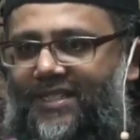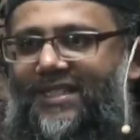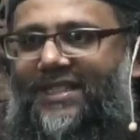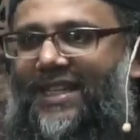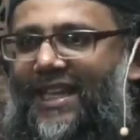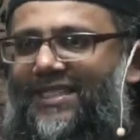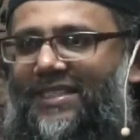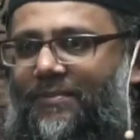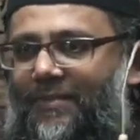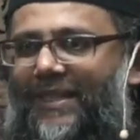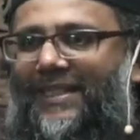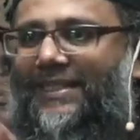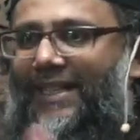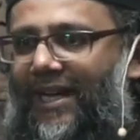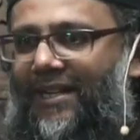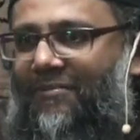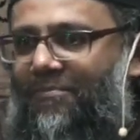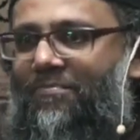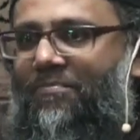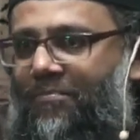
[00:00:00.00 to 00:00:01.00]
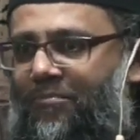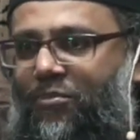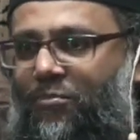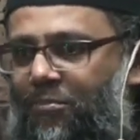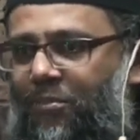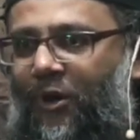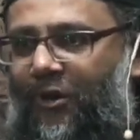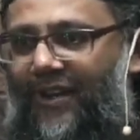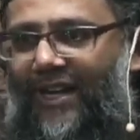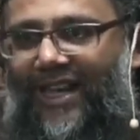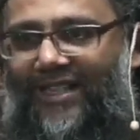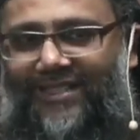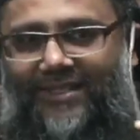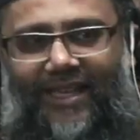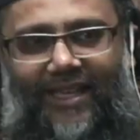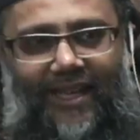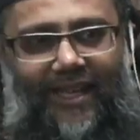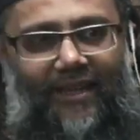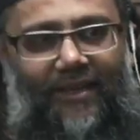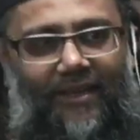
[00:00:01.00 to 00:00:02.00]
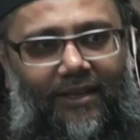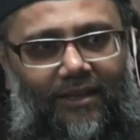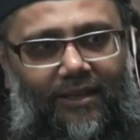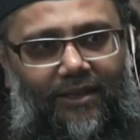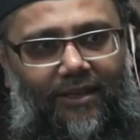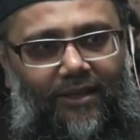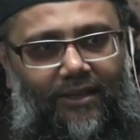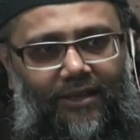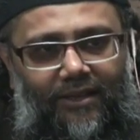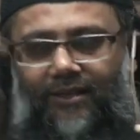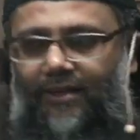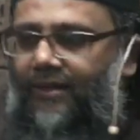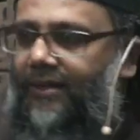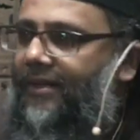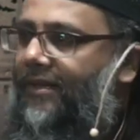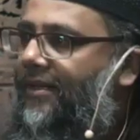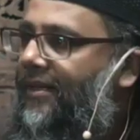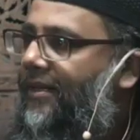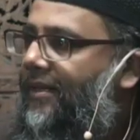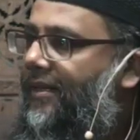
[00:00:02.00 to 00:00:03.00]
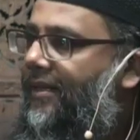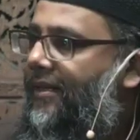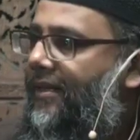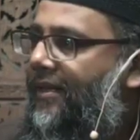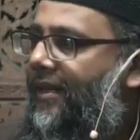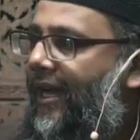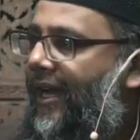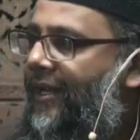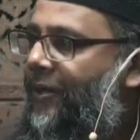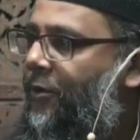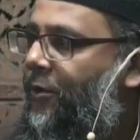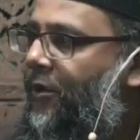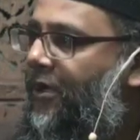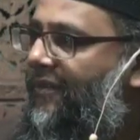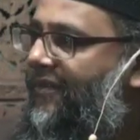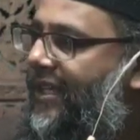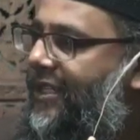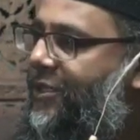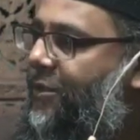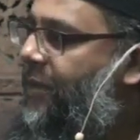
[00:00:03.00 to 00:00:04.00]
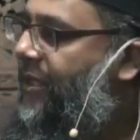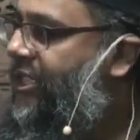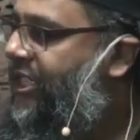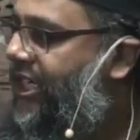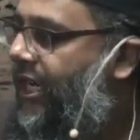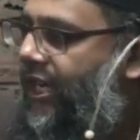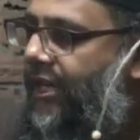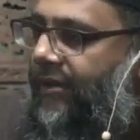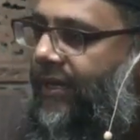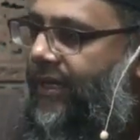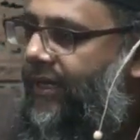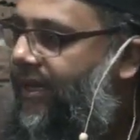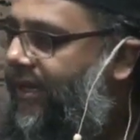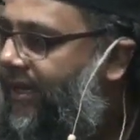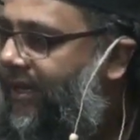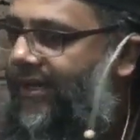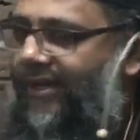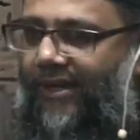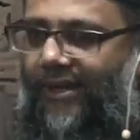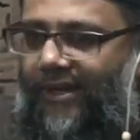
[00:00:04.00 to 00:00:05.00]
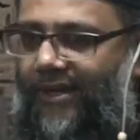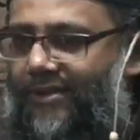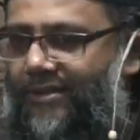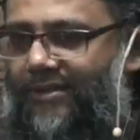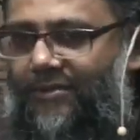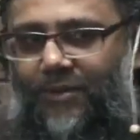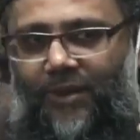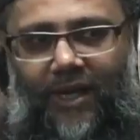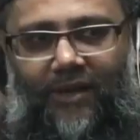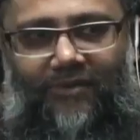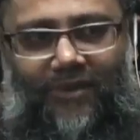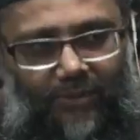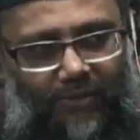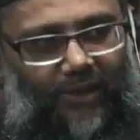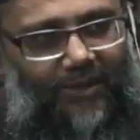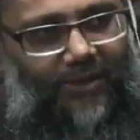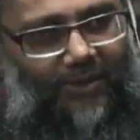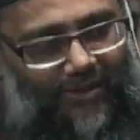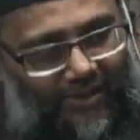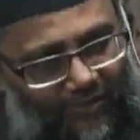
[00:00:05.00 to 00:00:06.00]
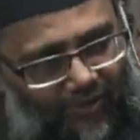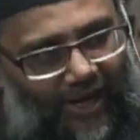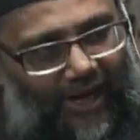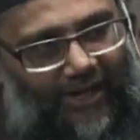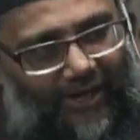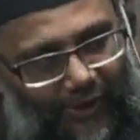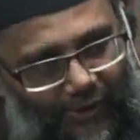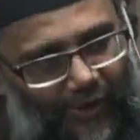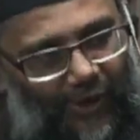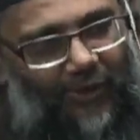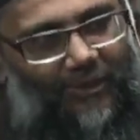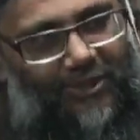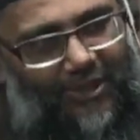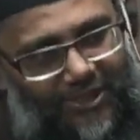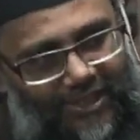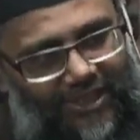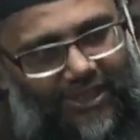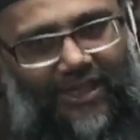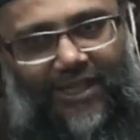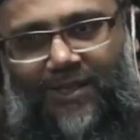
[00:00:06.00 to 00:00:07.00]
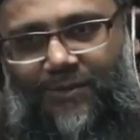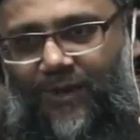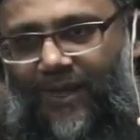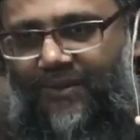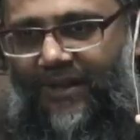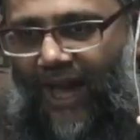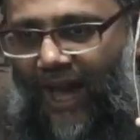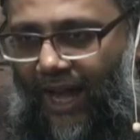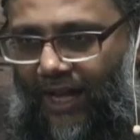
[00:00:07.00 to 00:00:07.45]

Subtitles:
that just has to be done more or less there. And all of us who are cheering, yes, whatever, whether it's right or wrong to cheer when